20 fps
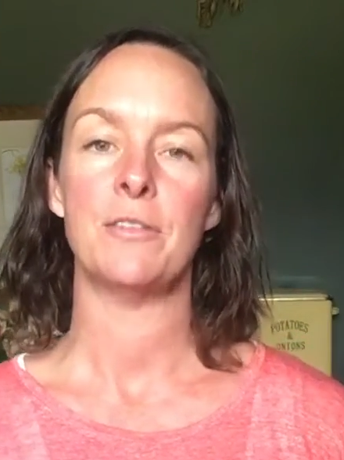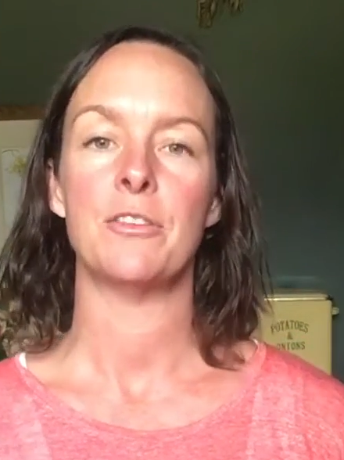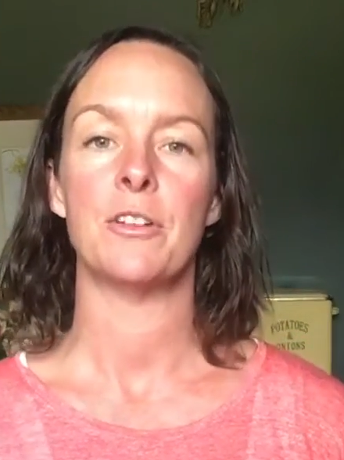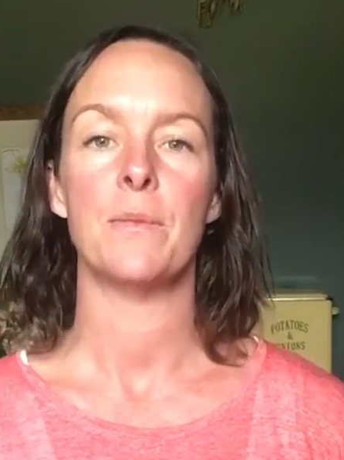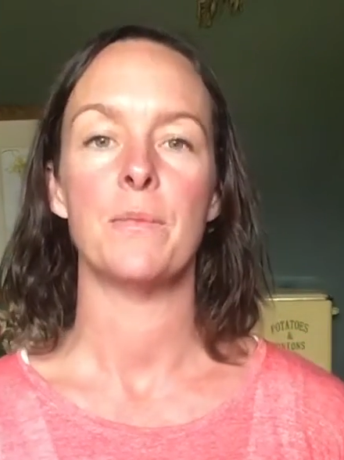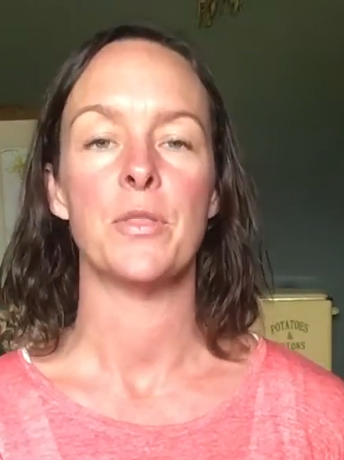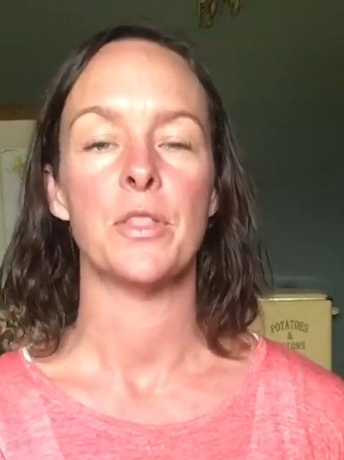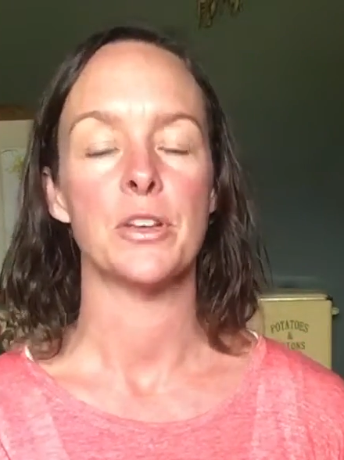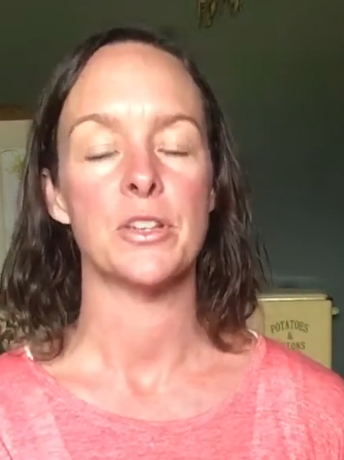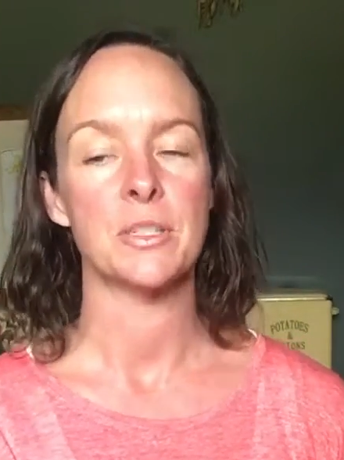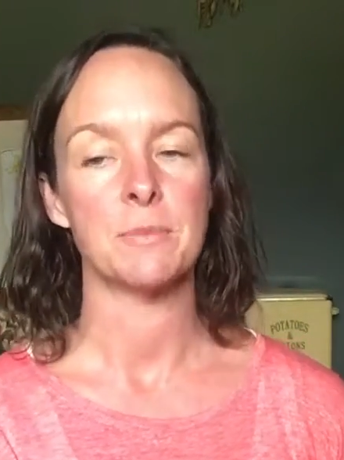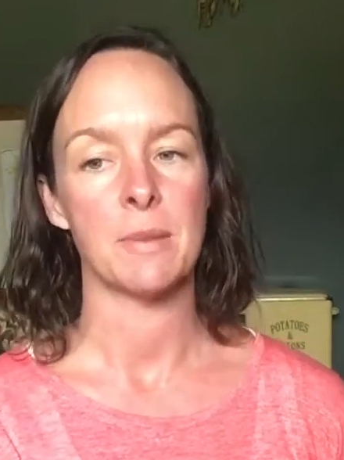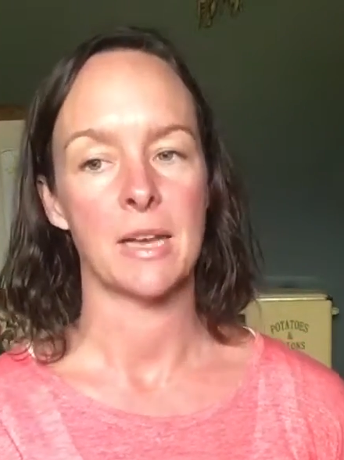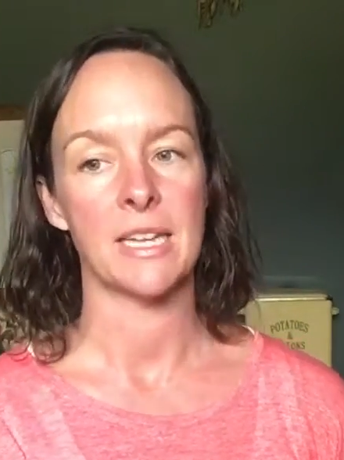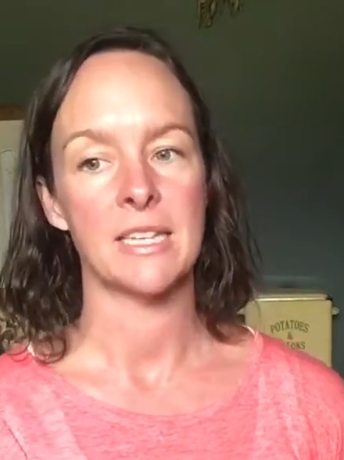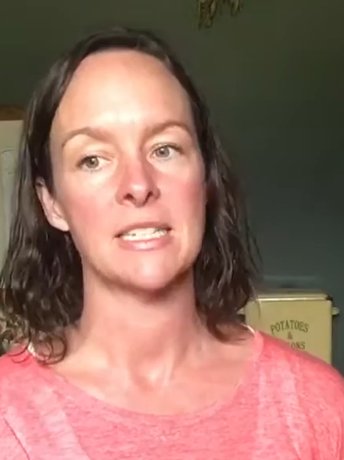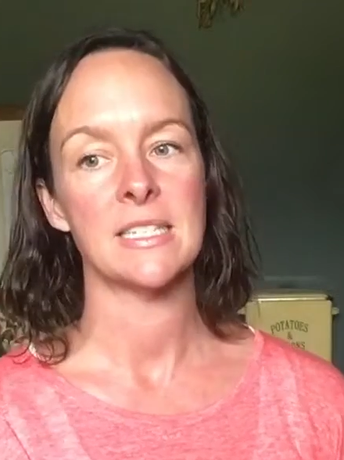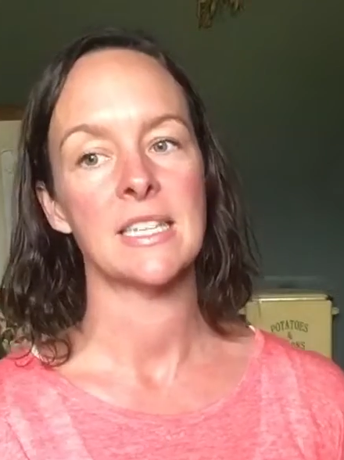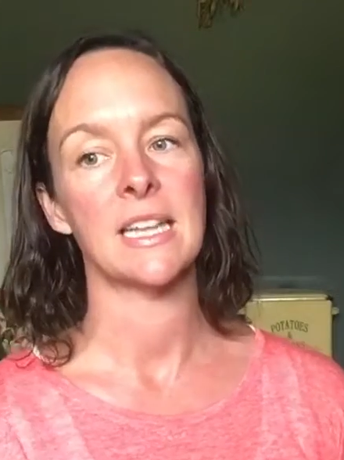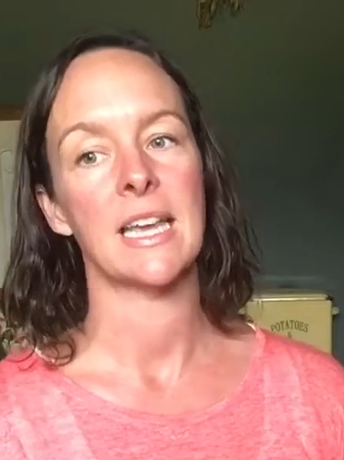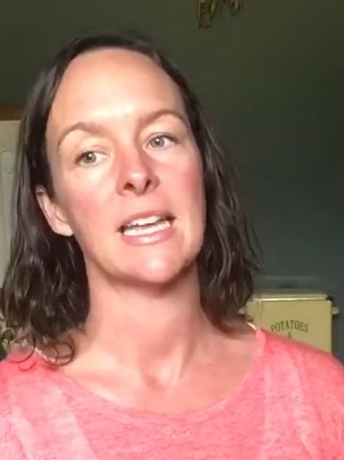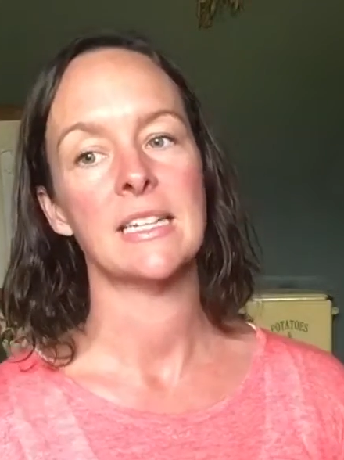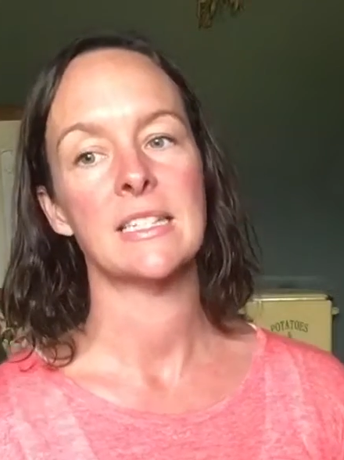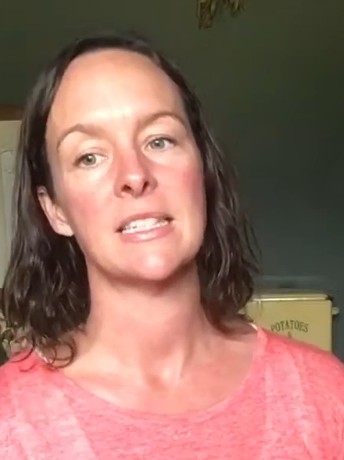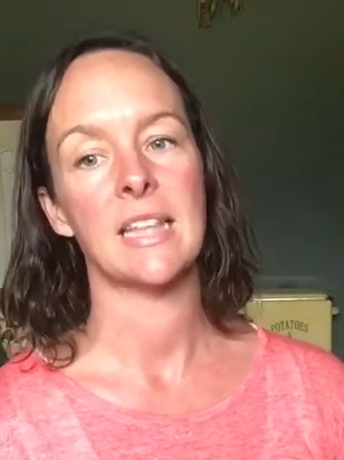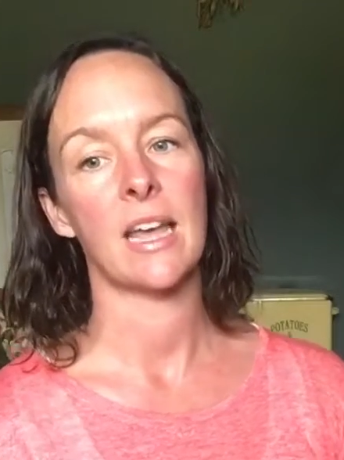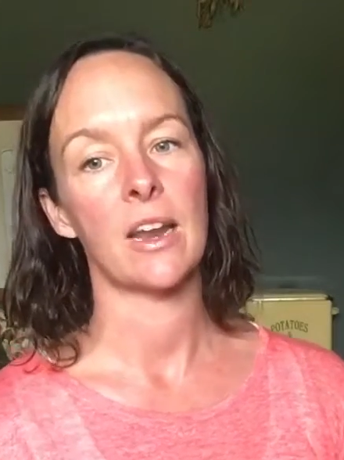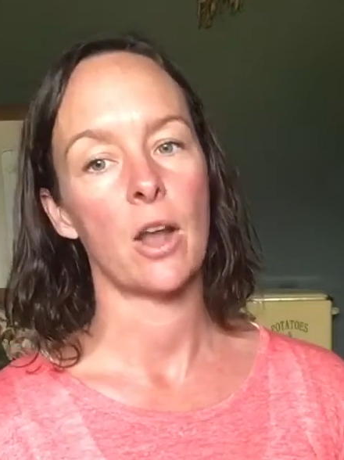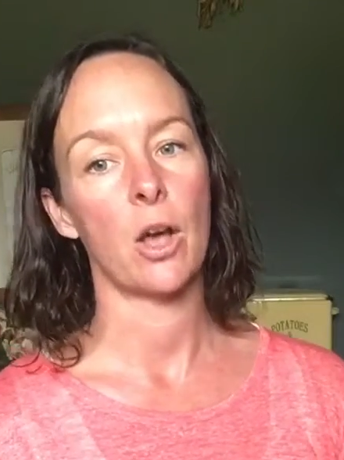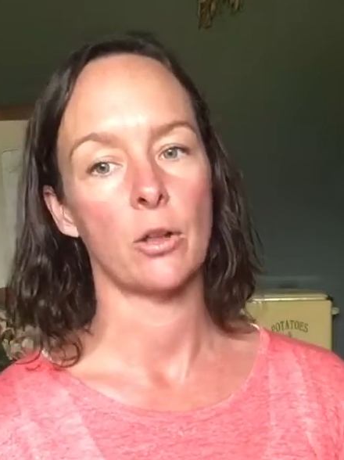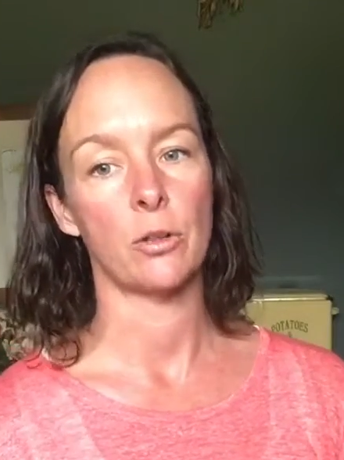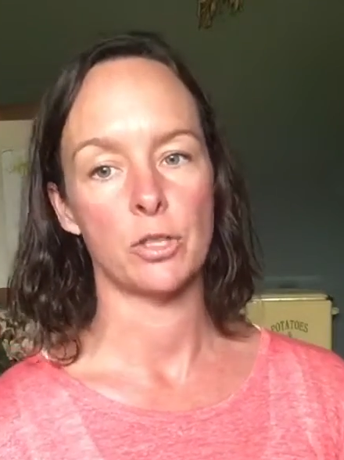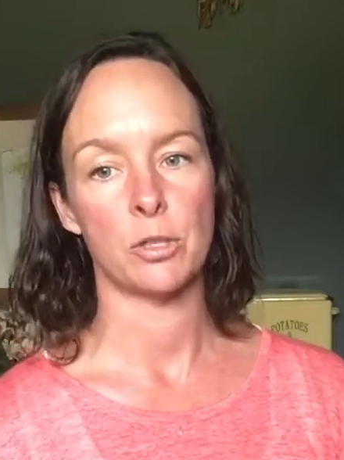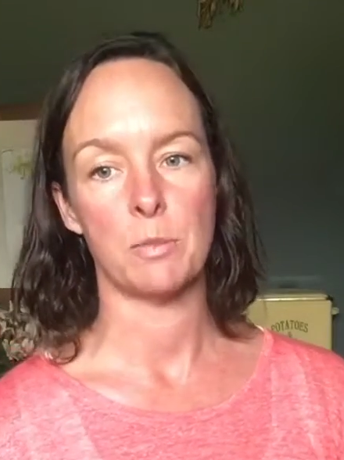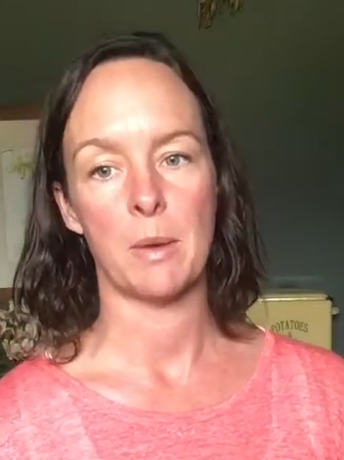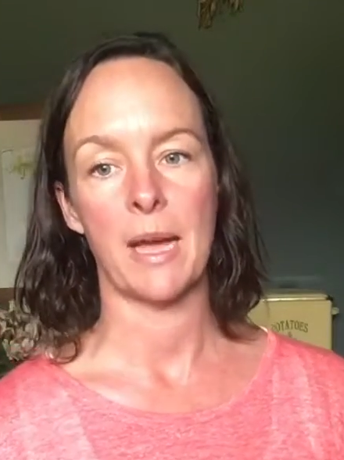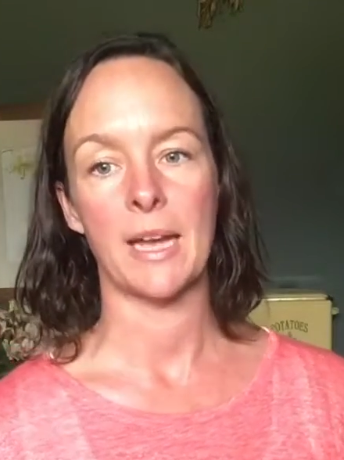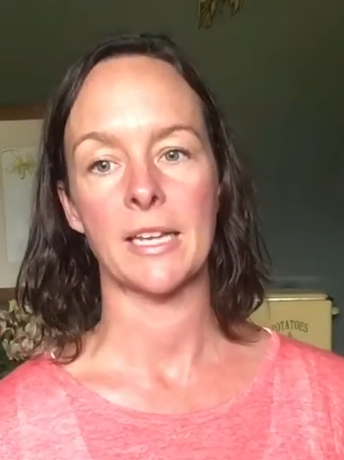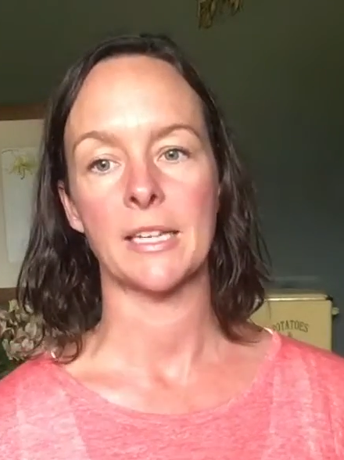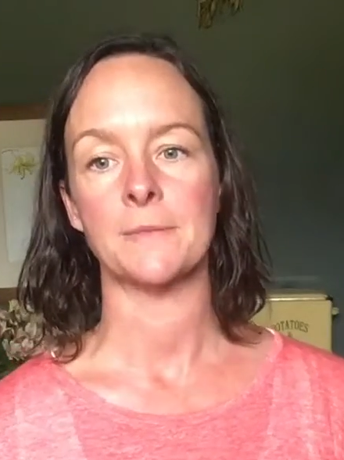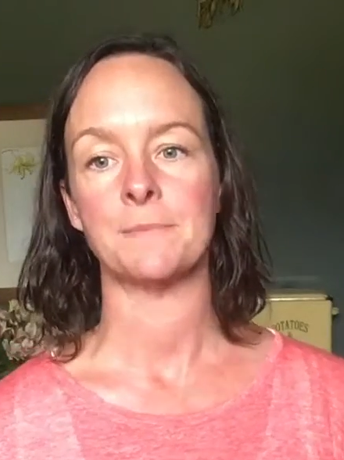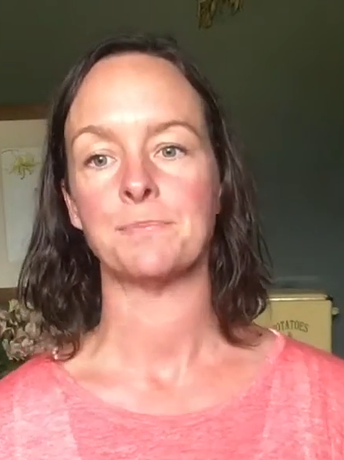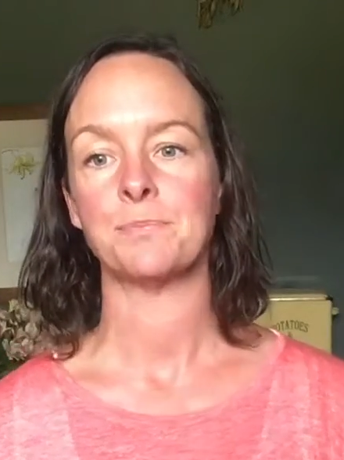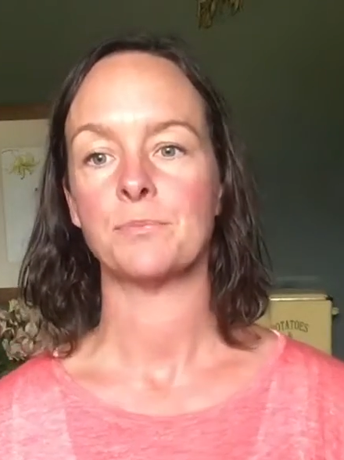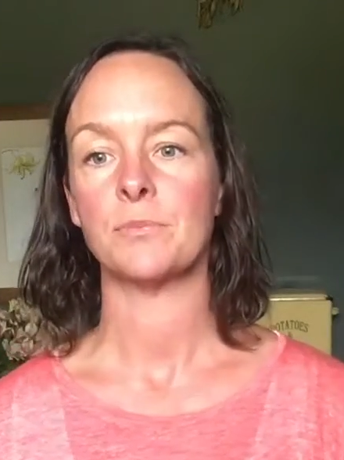from those mindsets that hold you back.